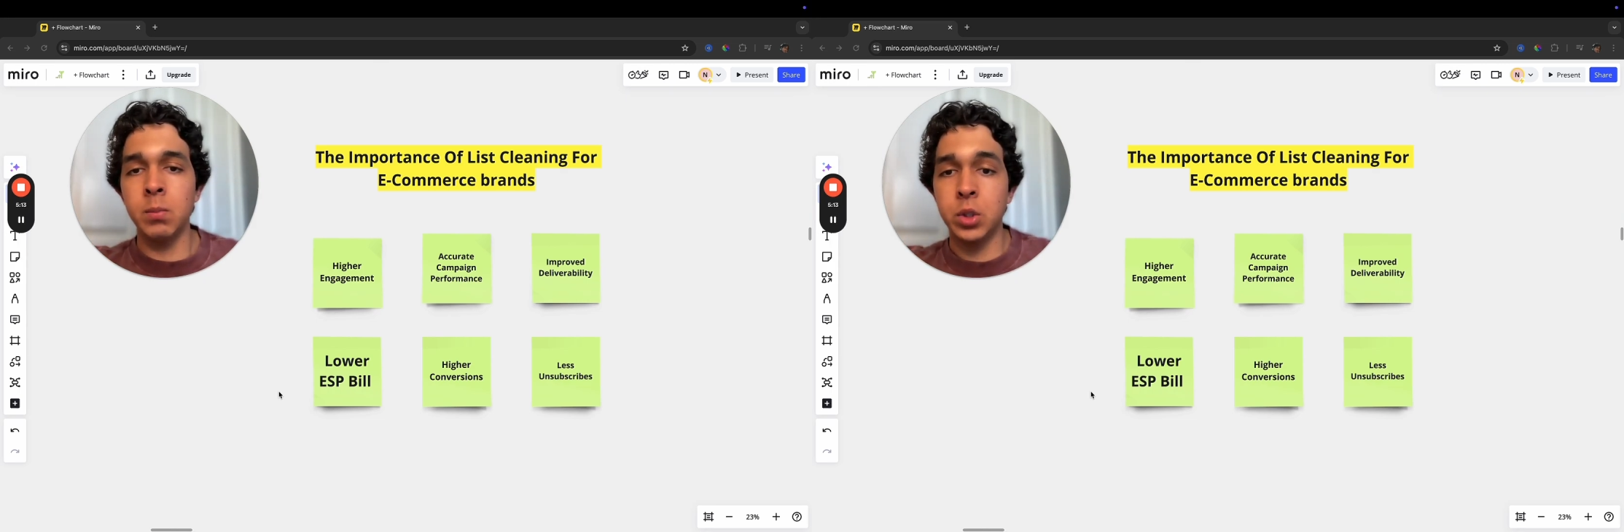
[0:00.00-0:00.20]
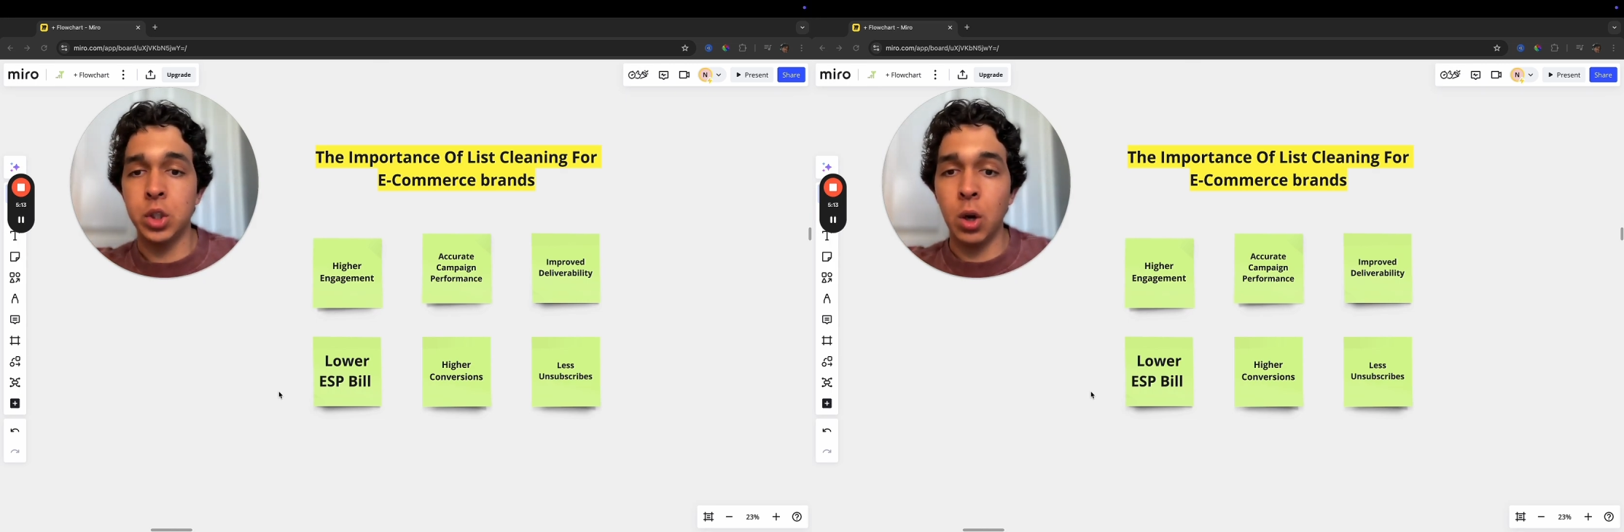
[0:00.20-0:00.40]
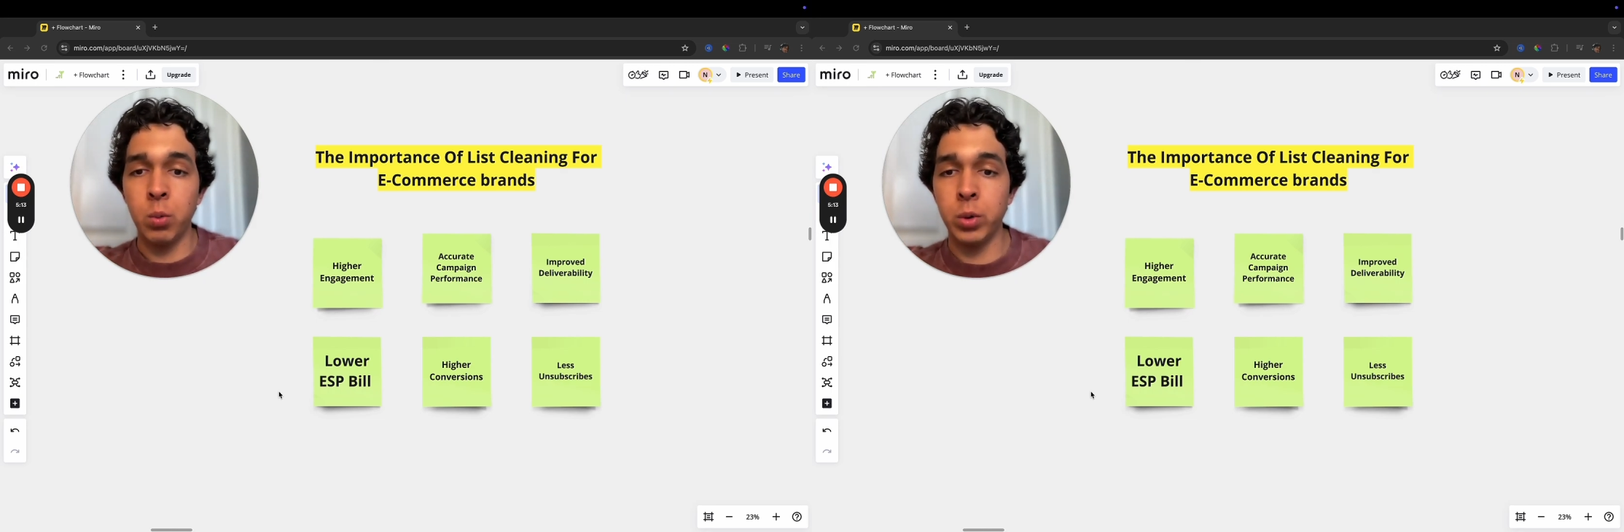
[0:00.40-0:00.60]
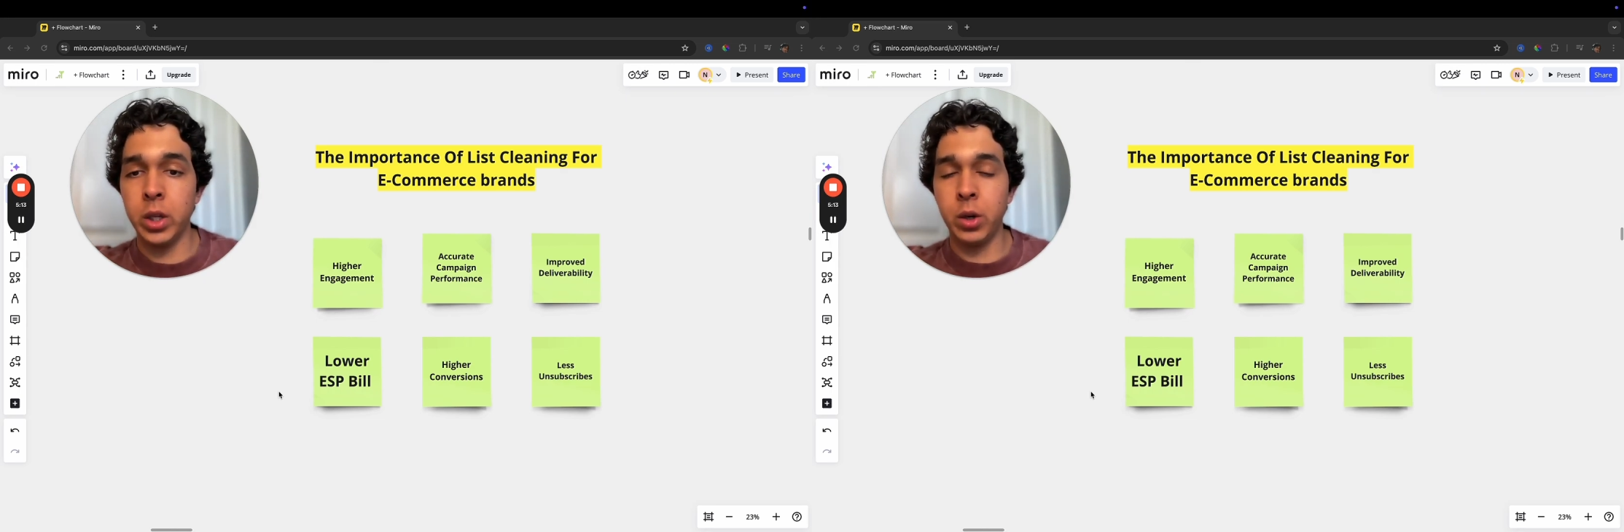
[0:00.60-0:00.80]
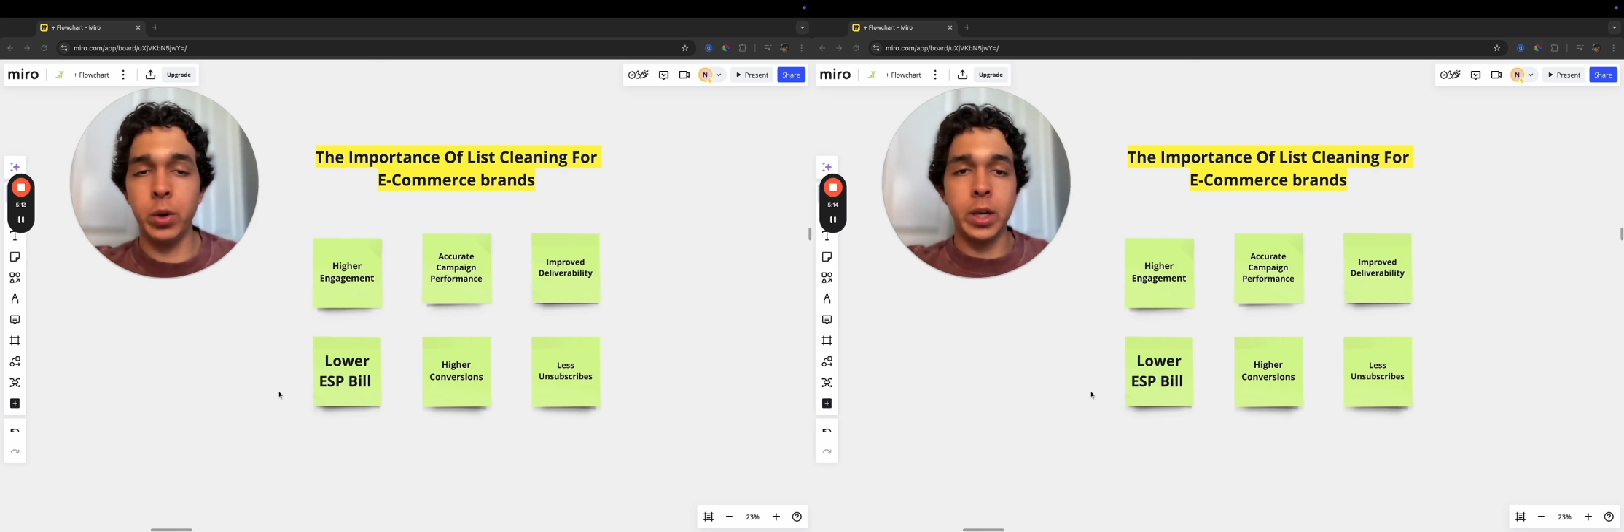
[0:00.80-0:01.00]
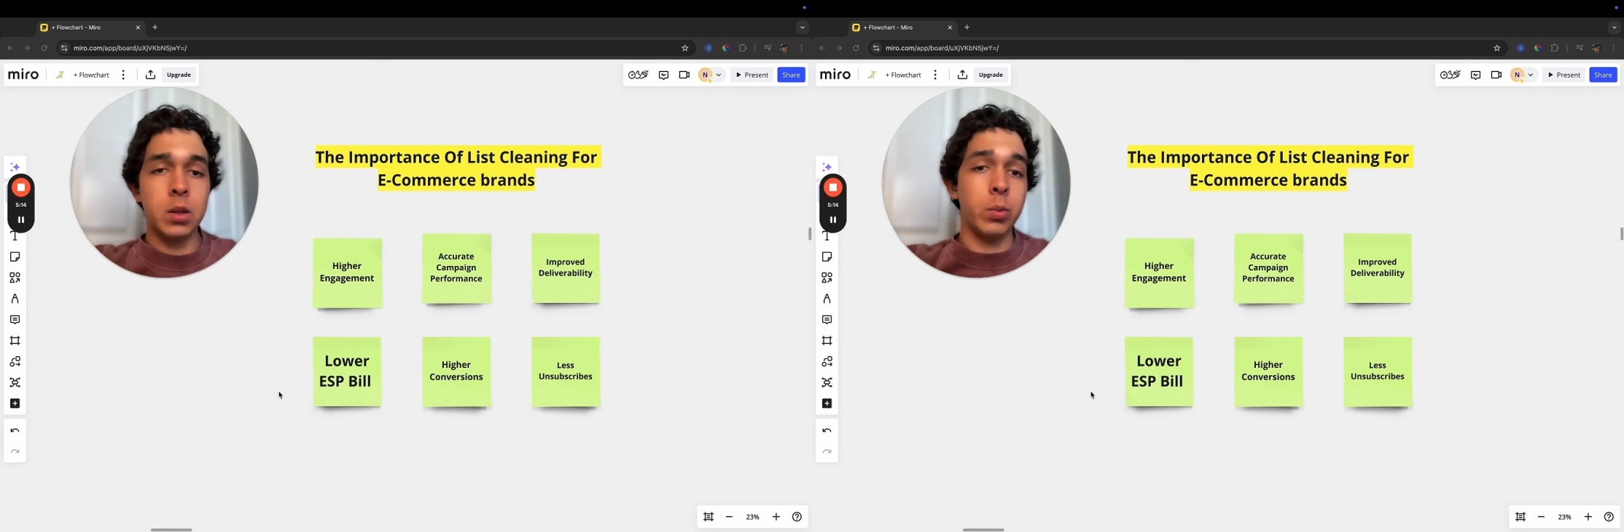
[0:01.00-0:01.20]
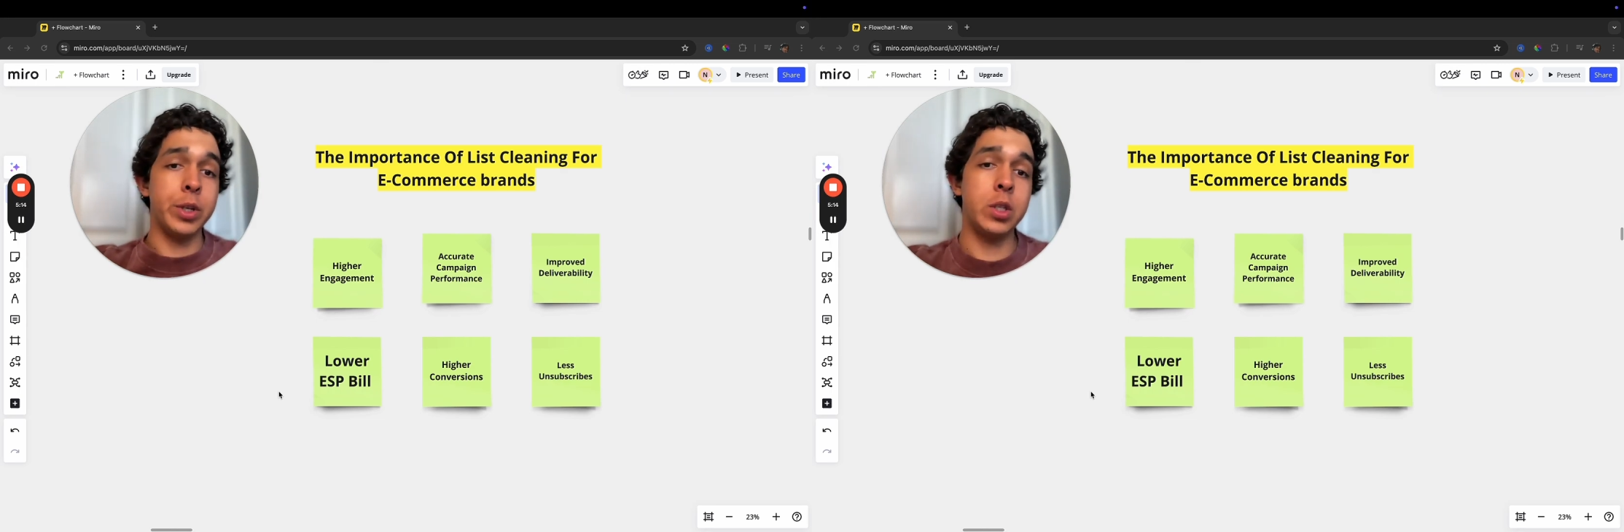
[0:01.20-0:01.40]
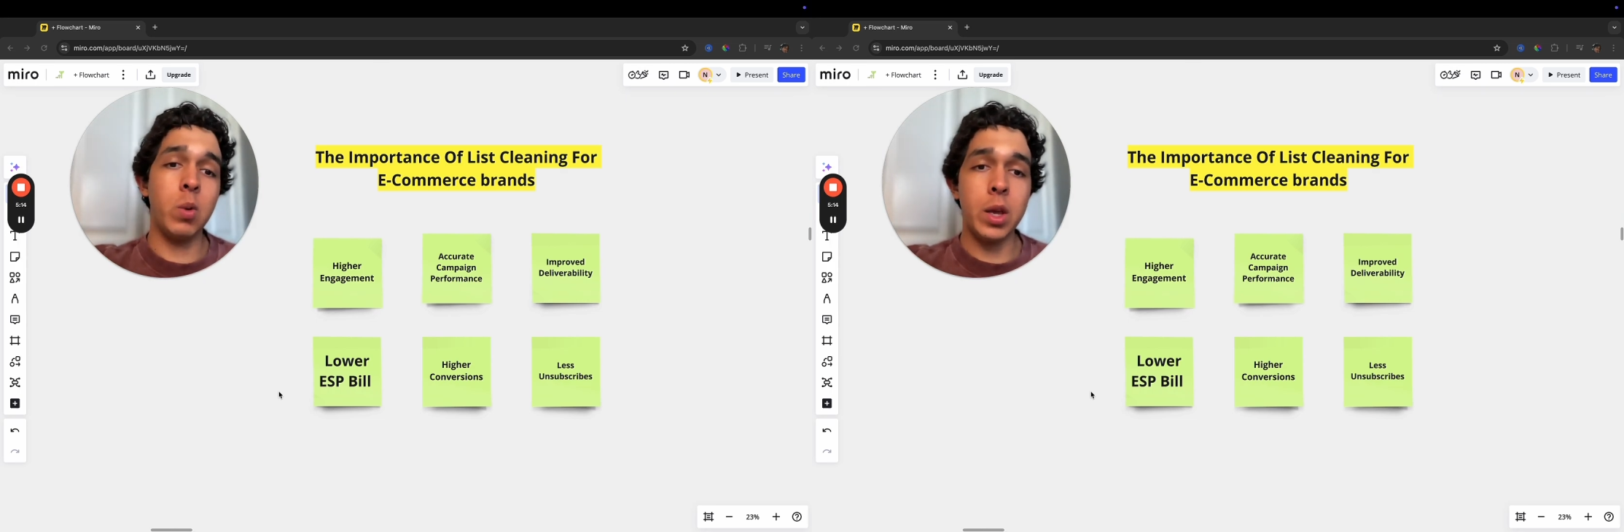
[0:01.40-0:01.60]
So really quick, the reason why